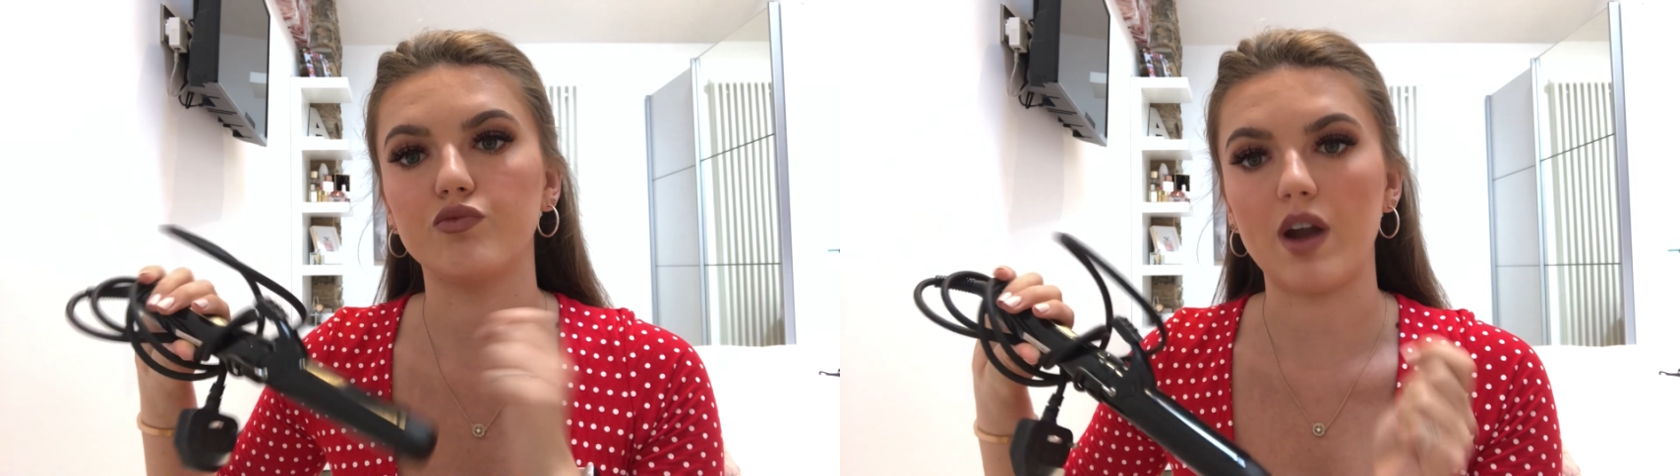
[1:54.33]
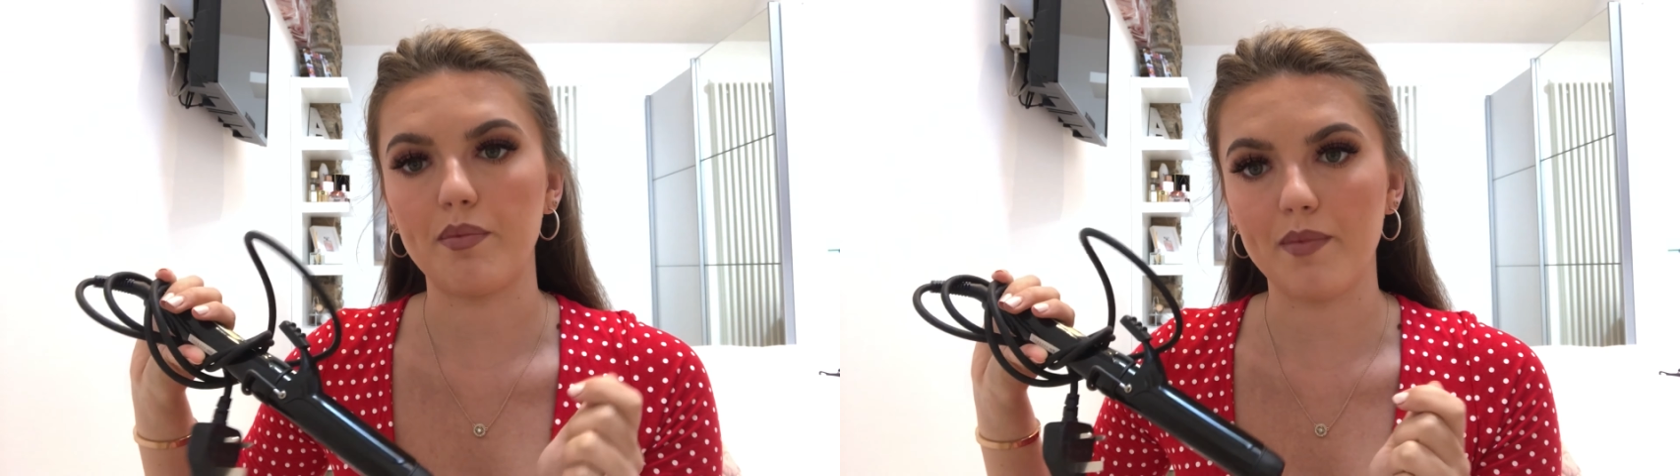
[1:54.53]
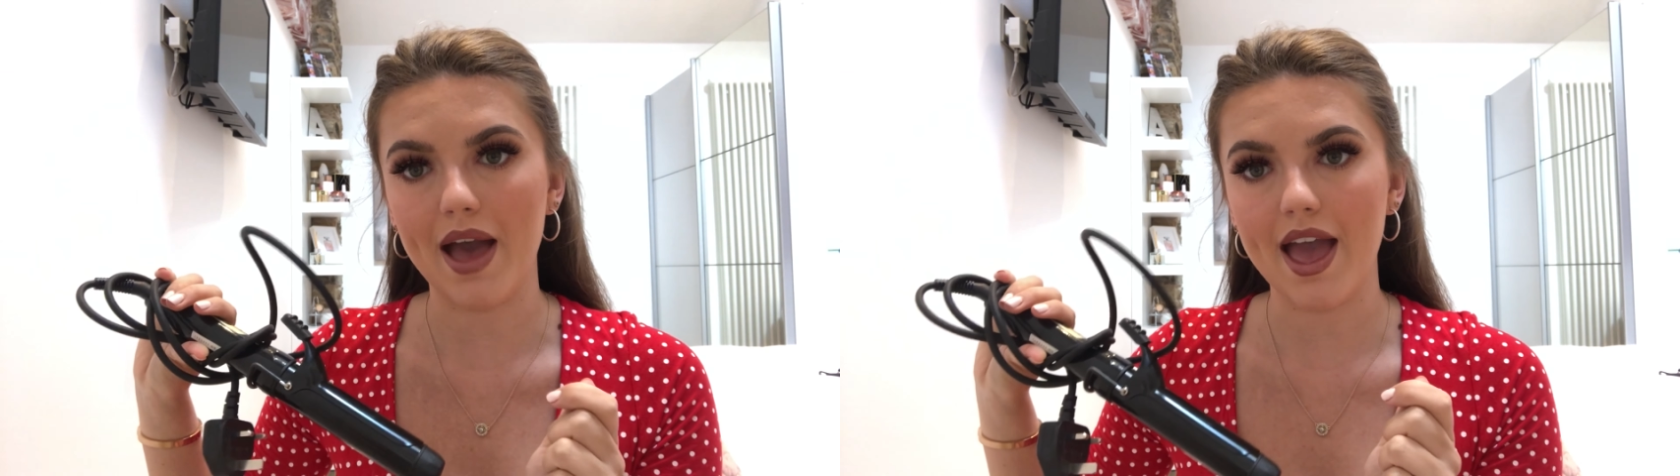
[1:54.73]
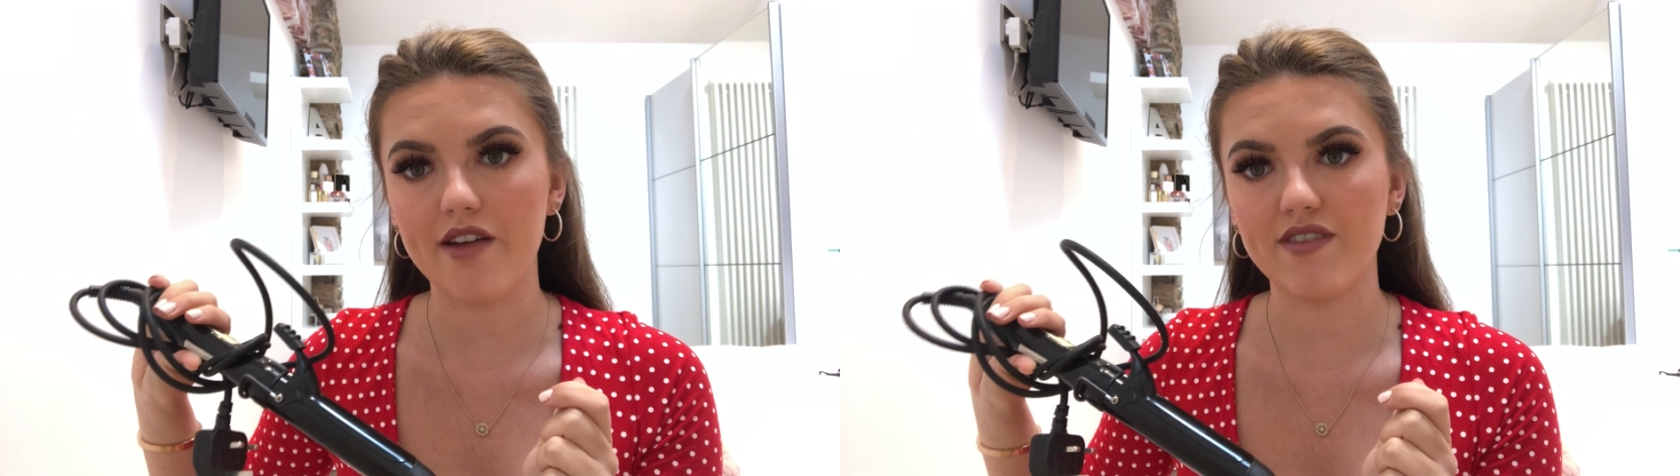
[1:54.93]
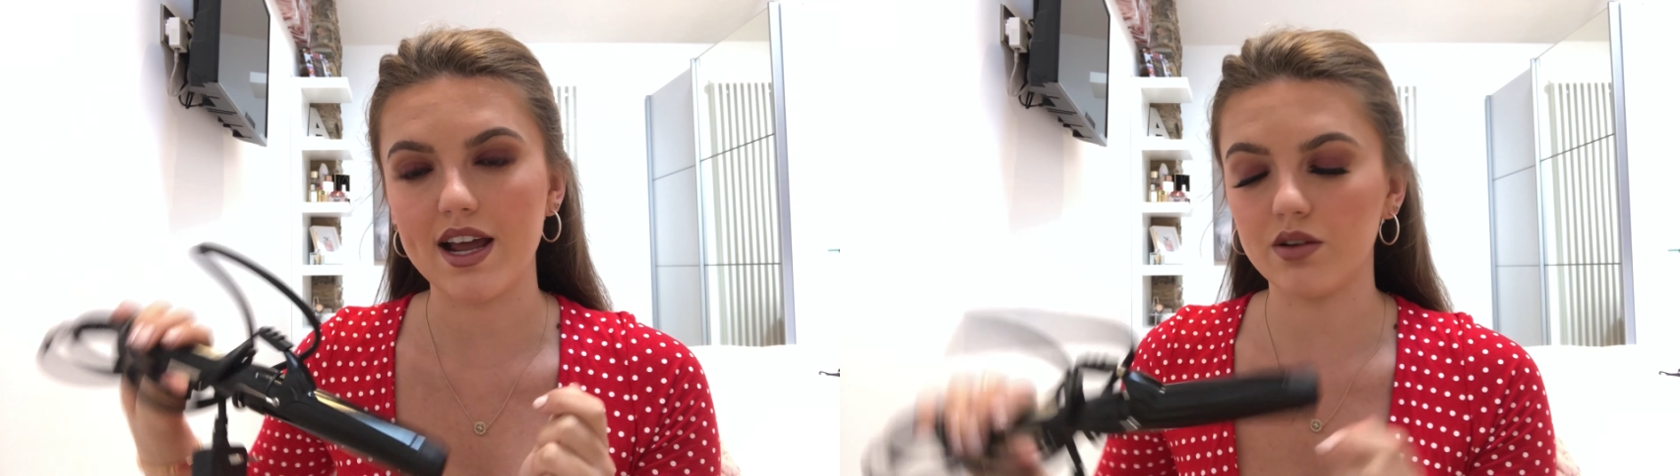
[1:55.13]
wrap my hair
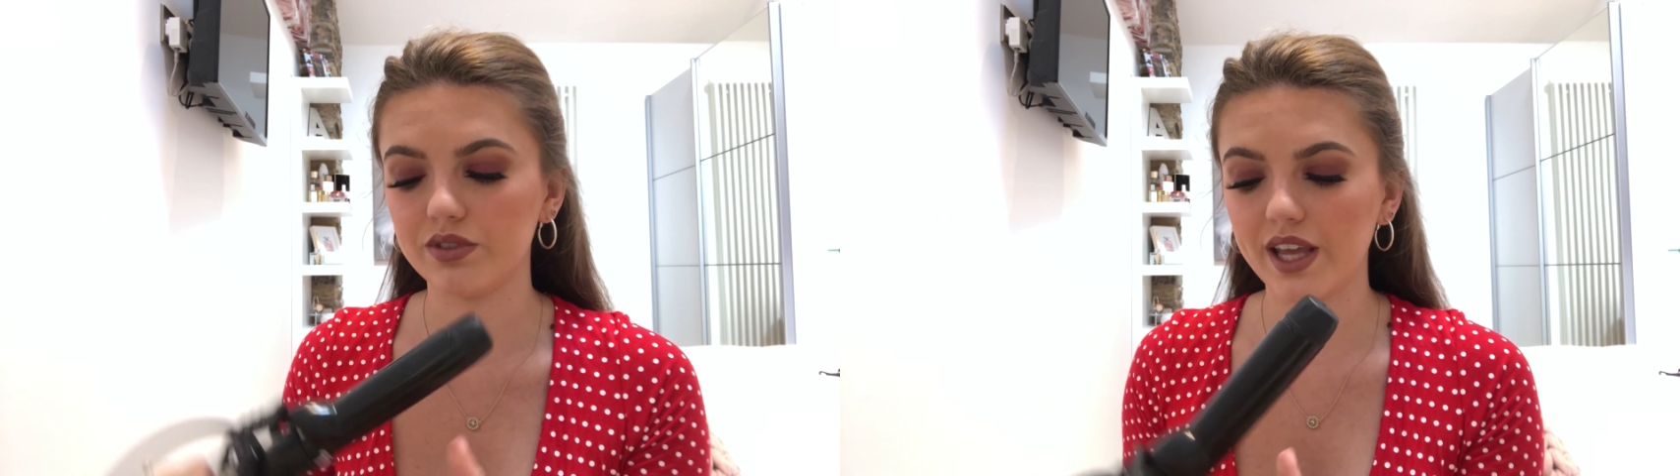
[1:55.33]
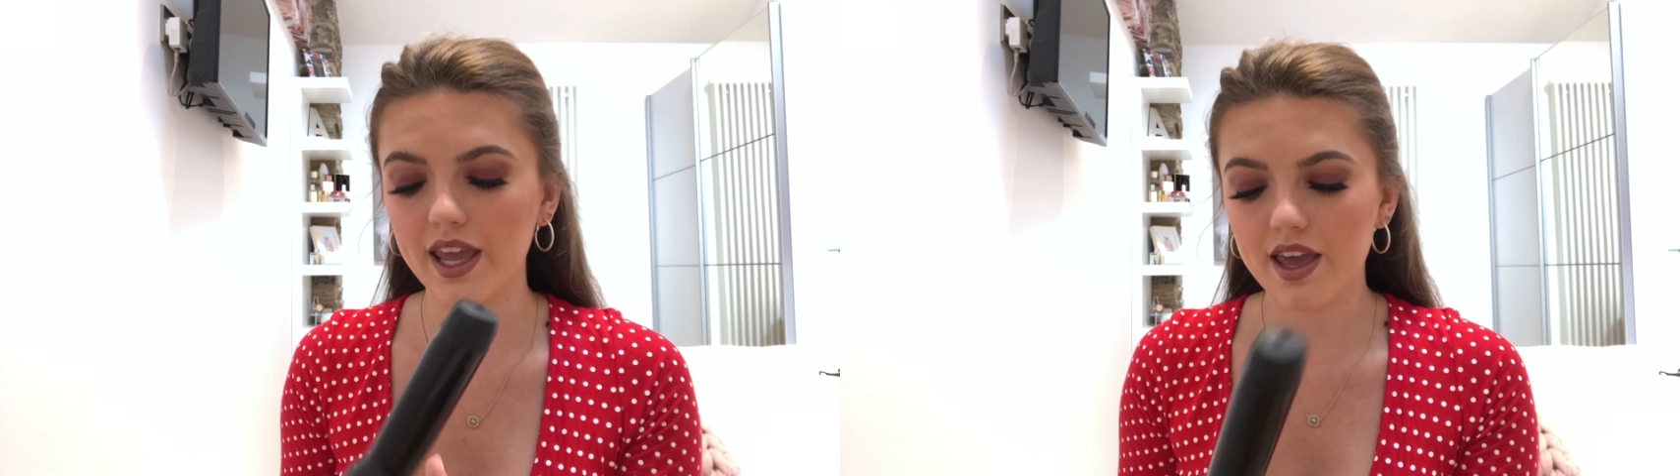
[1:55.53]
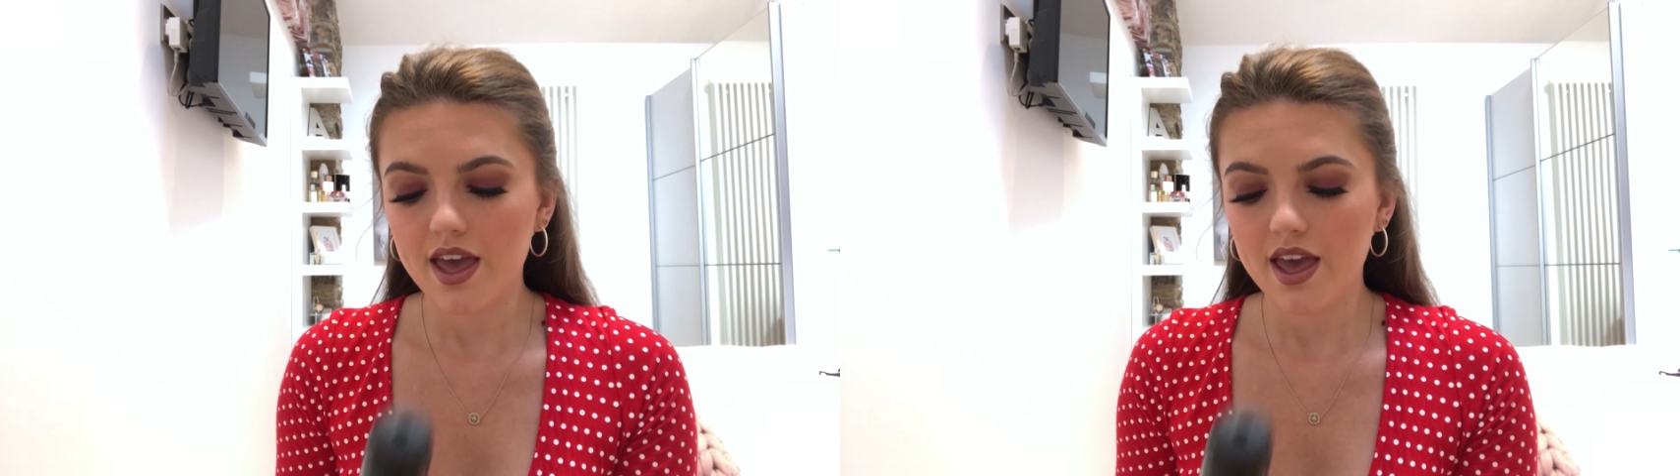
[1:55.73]
around it.